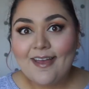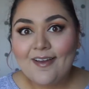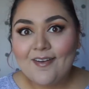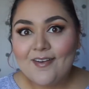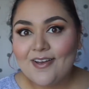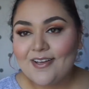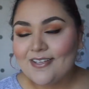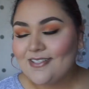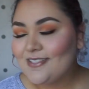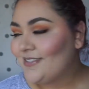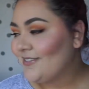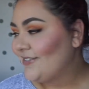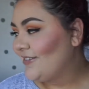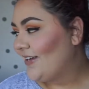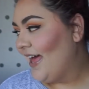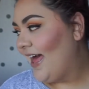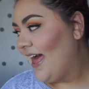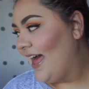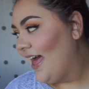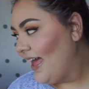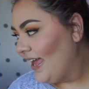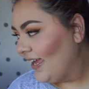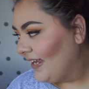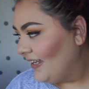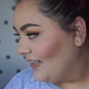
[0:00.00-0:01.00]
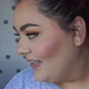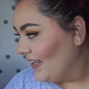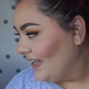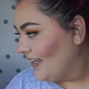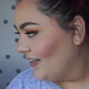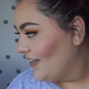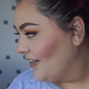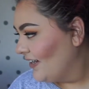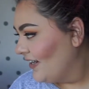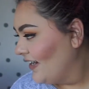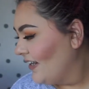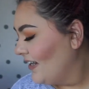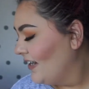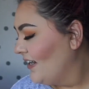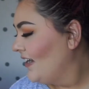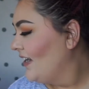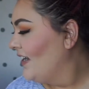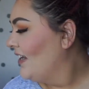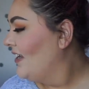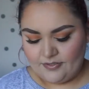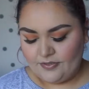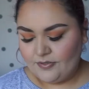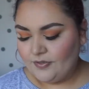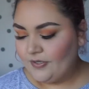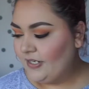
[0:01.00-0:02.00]
onto highlighter.
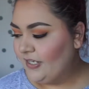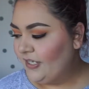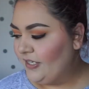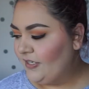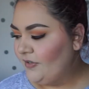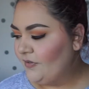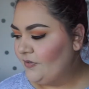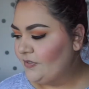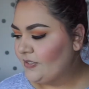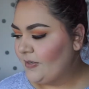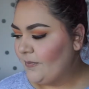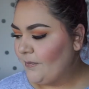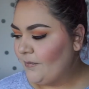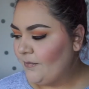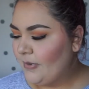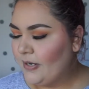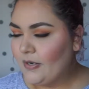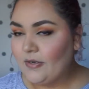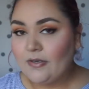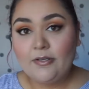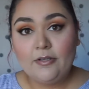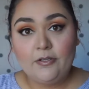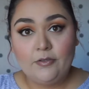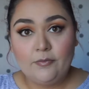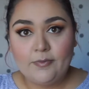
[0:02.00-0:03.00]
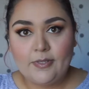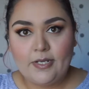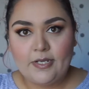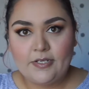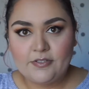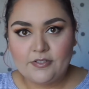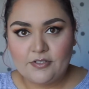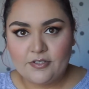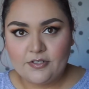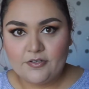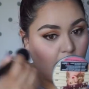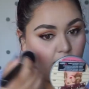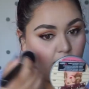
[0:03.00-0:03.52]
I'm going to use Mary-Lou Manizer